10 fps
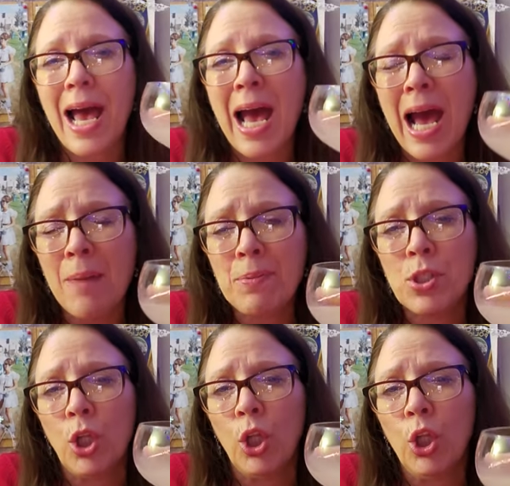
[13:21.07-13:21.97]

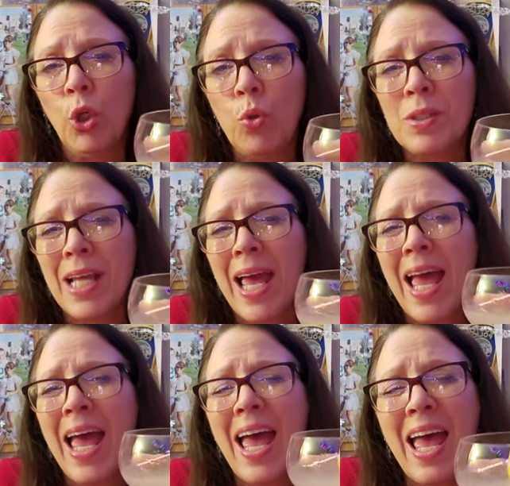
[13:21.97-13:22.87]
absolute
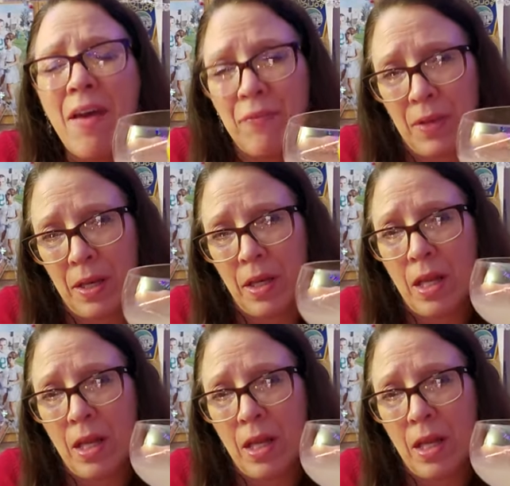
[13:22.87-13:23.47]
heaven.